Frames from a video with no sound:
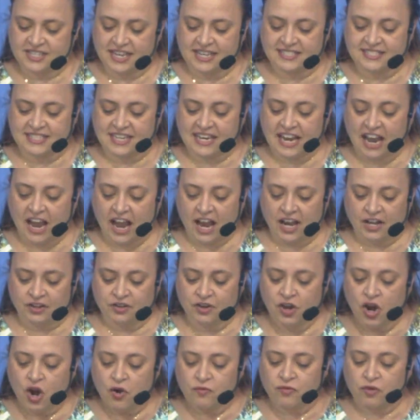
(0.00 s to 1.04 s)
as a guide
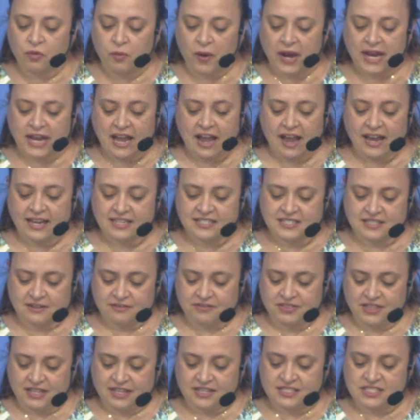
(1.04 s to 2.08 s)
for what kinds of
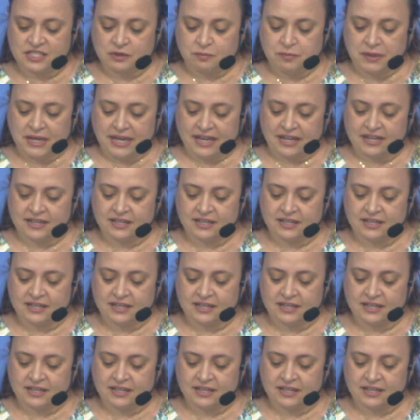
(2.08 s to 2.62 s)
things to pick,